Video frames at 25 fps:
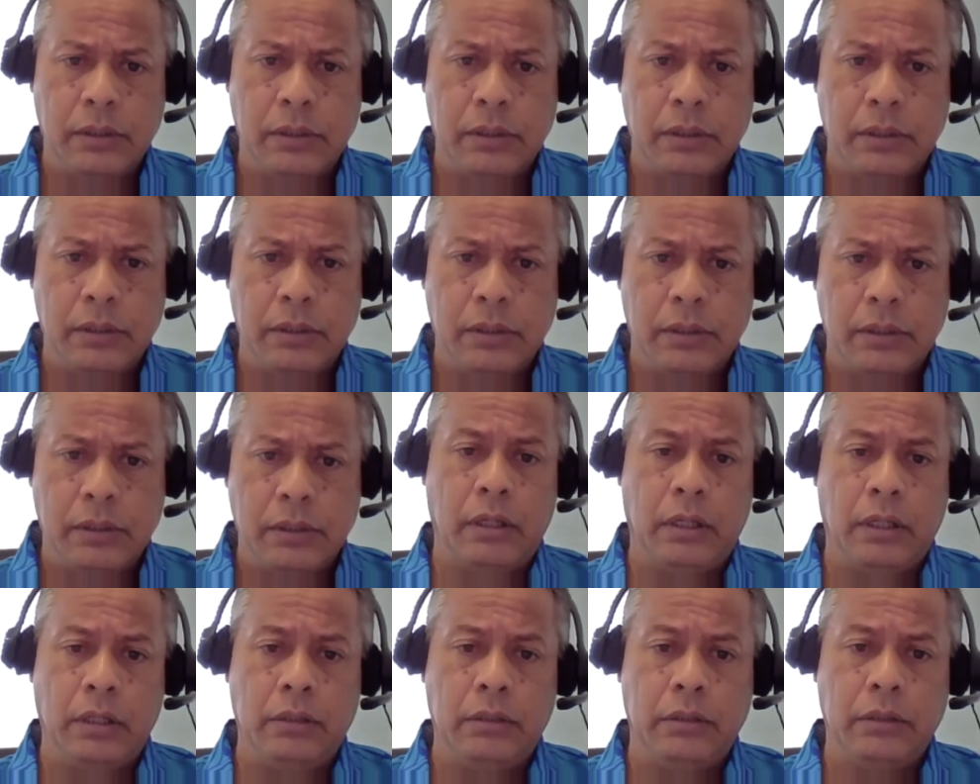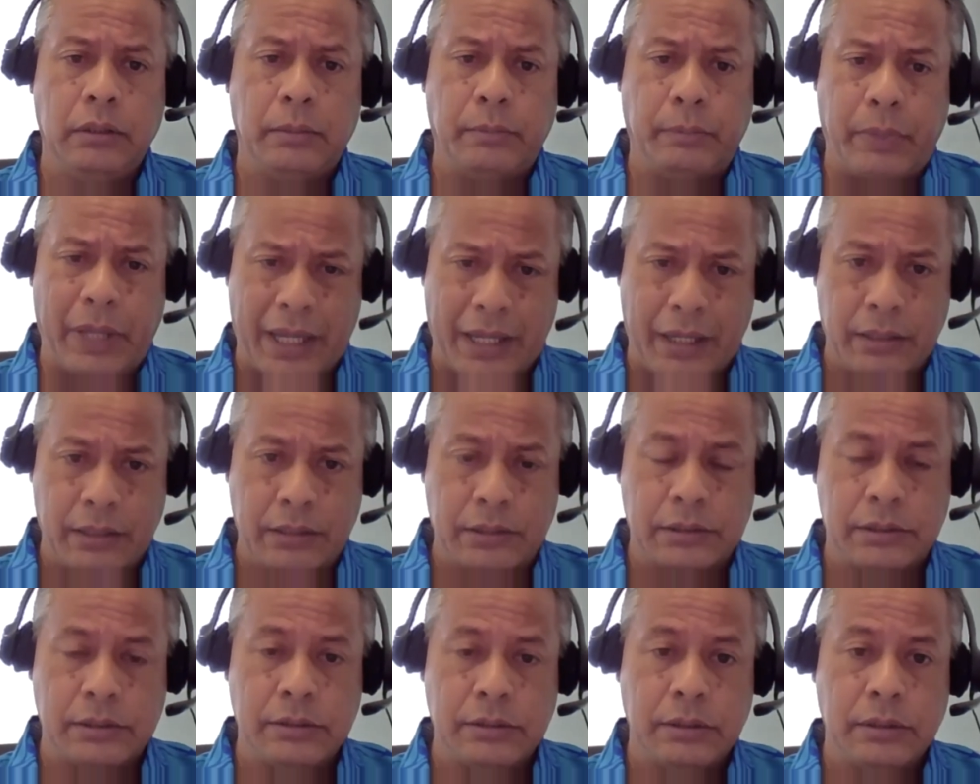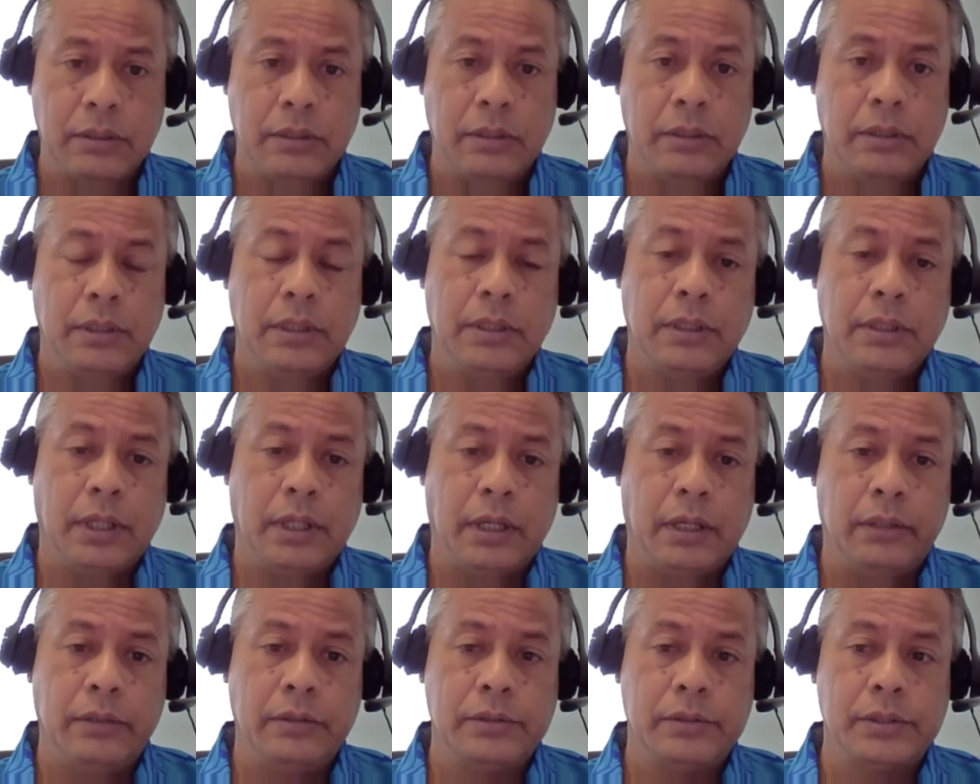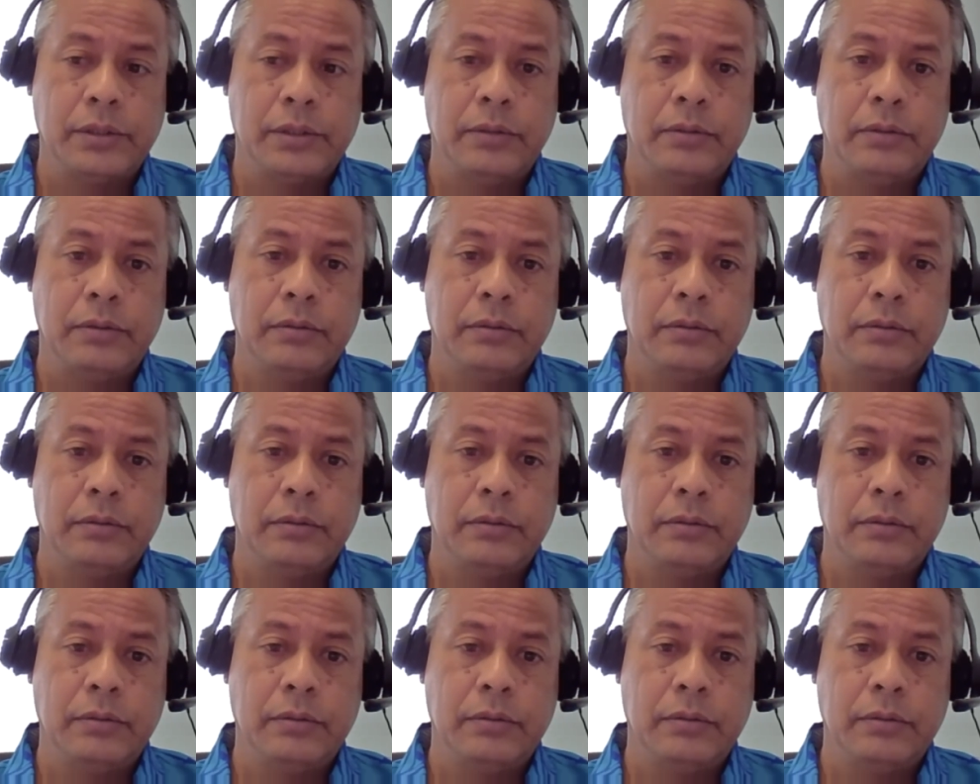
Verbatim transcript: uh, in the past, and so